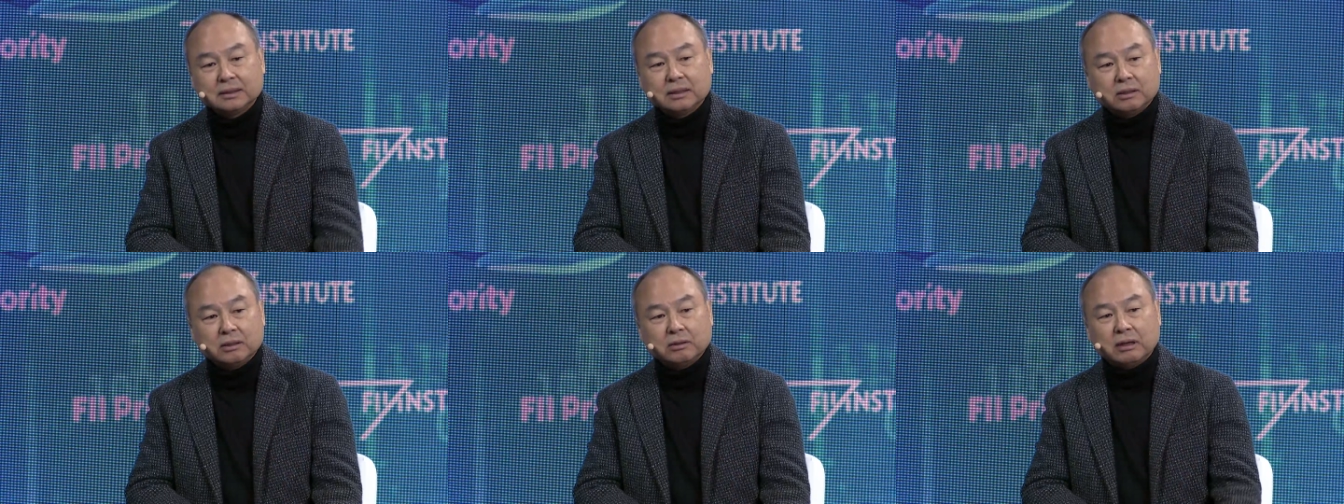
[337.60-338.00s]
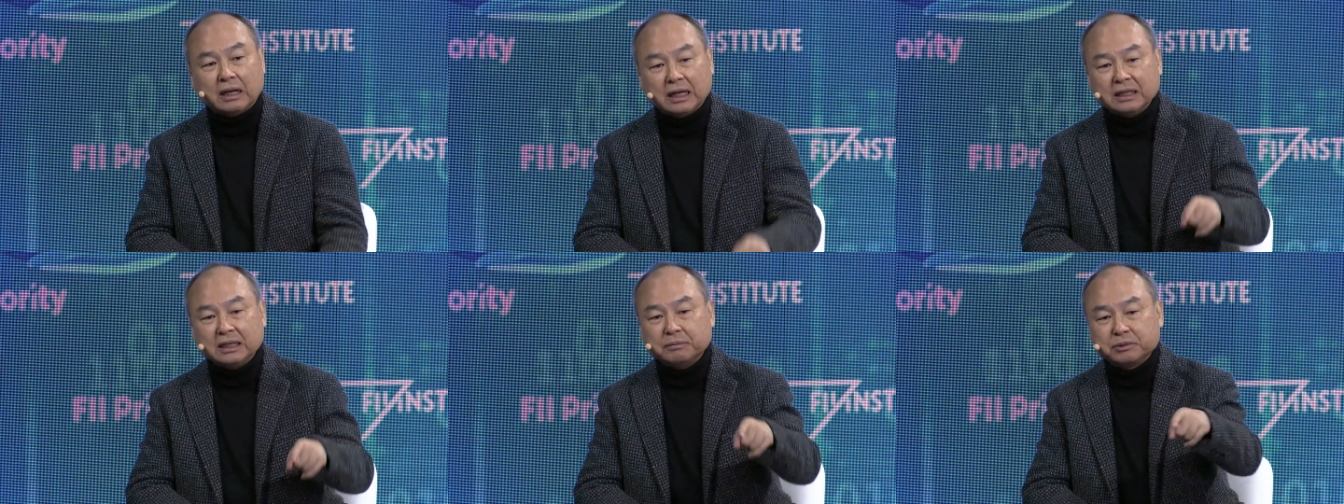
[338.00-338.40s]
Oh,
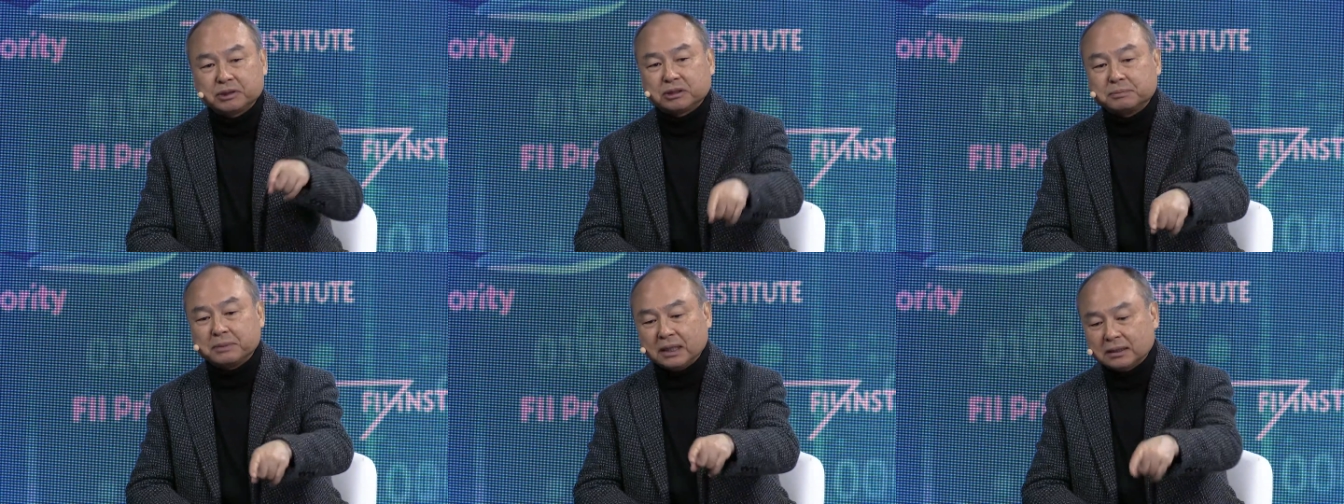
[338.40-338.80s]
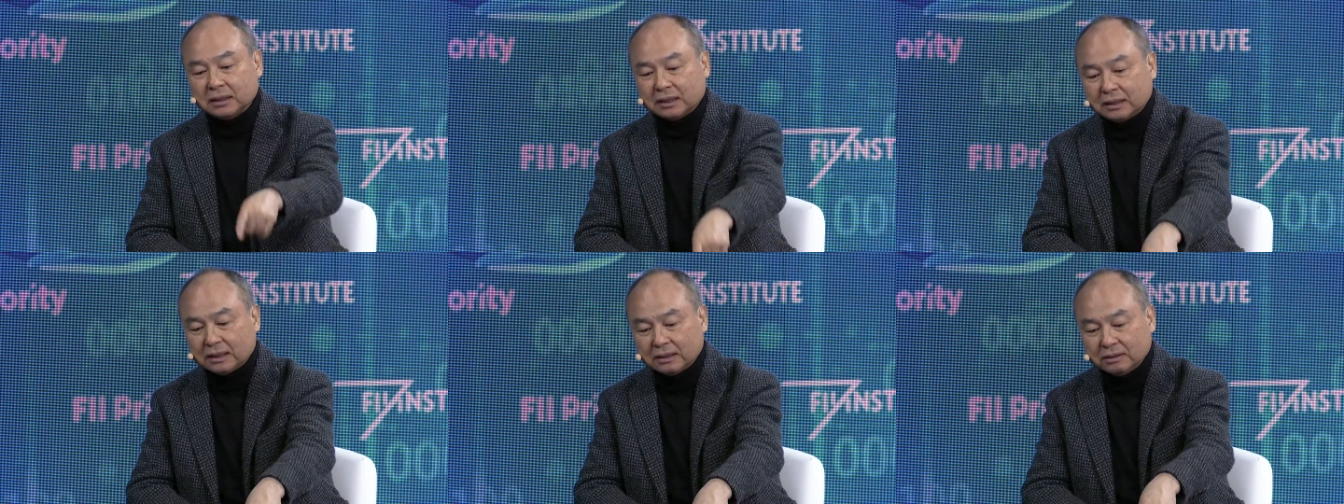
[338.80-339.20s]
I am
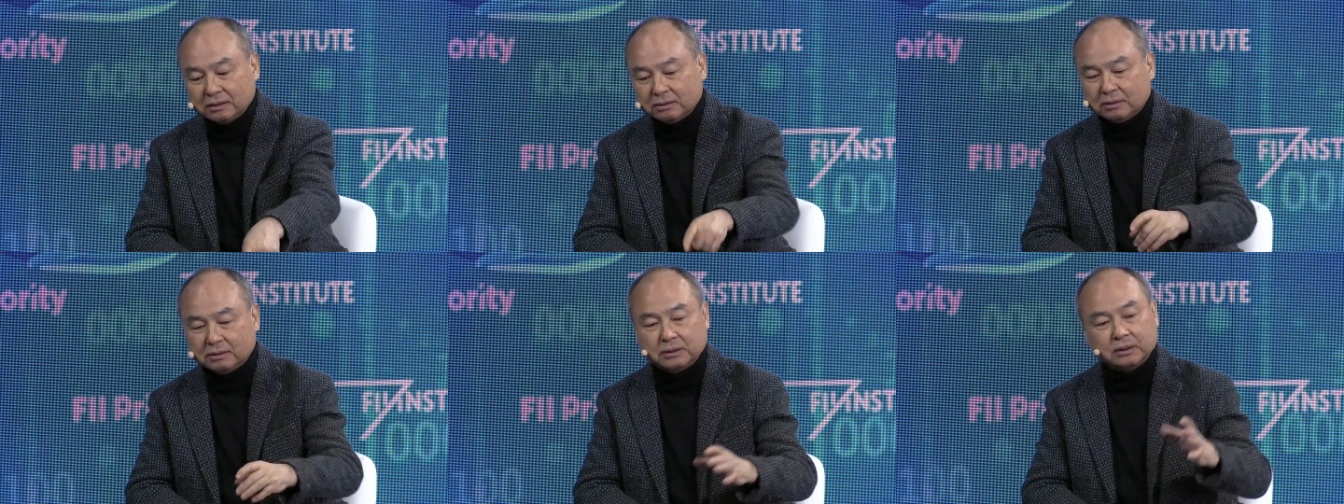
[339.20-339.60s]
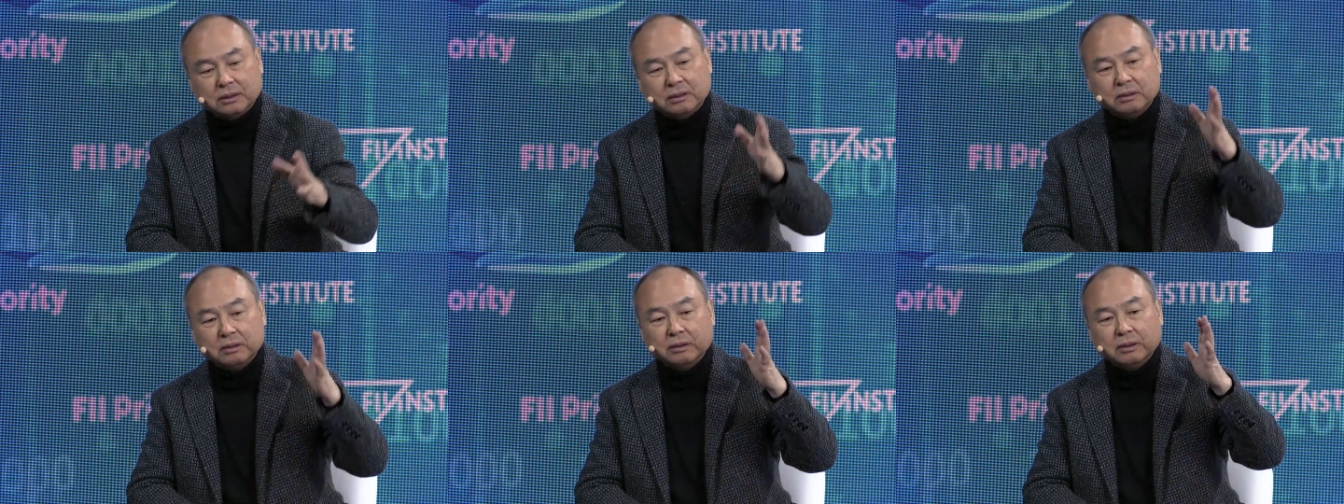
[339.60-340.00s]
smarter than you, you
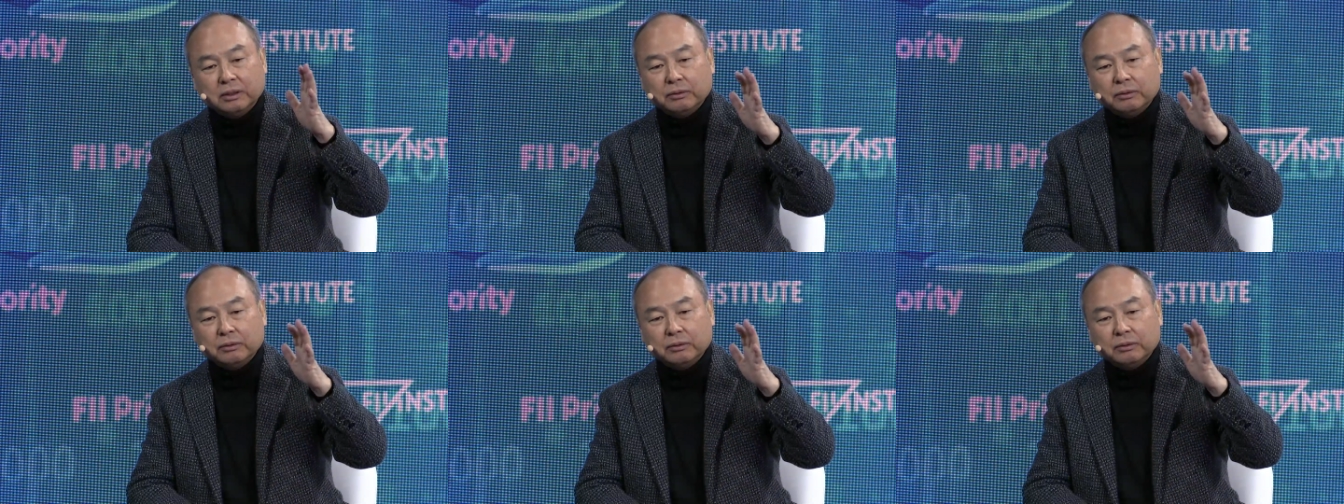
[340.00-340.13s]
know.